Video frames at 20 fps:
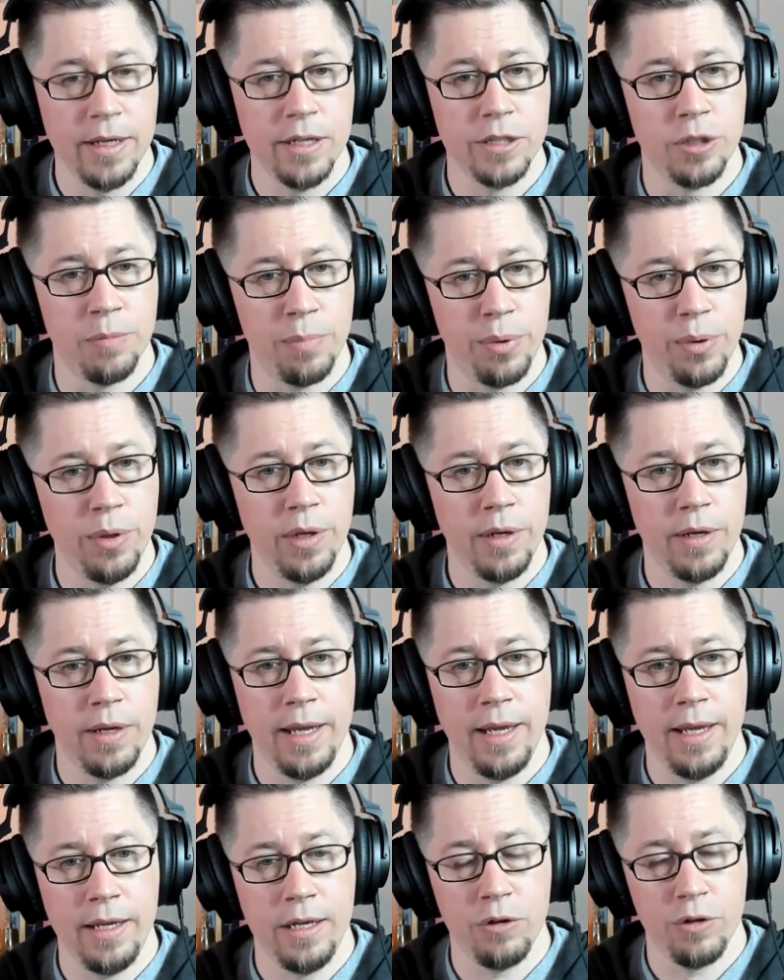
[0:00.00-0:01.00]
to put
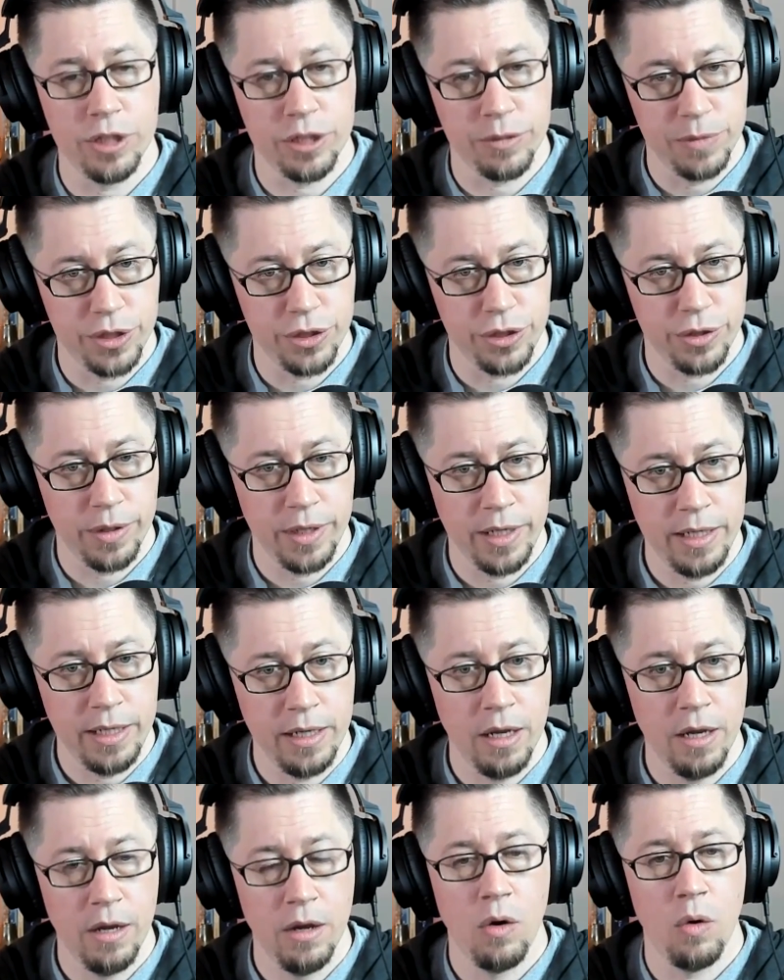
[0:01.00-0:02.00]
a Christmas tree
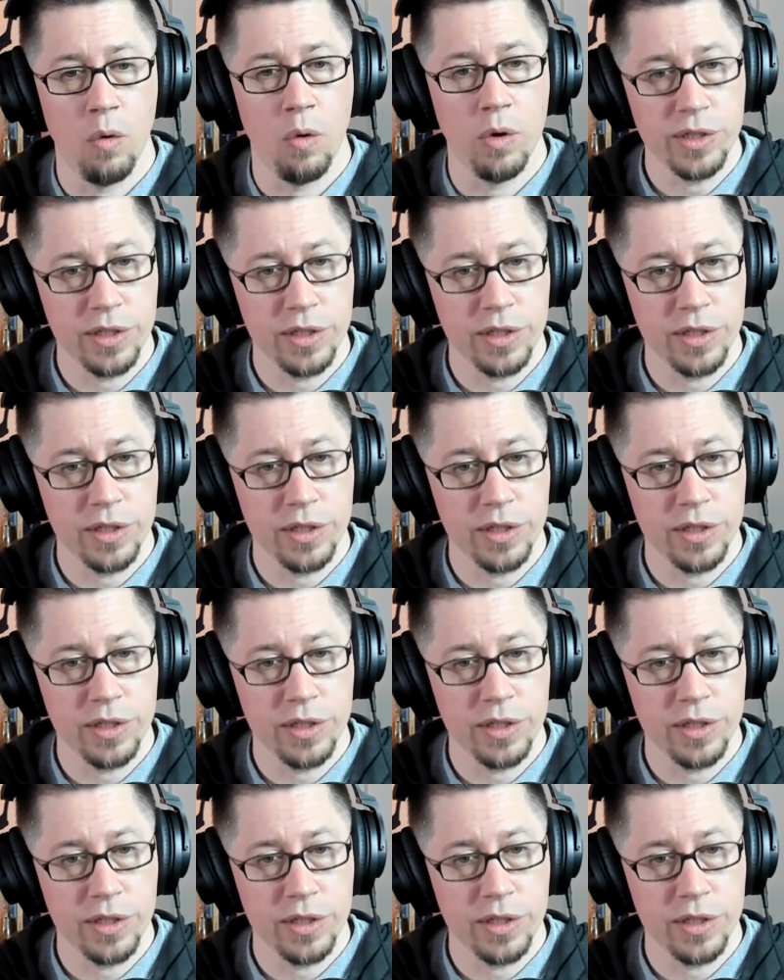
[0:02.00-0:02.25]
or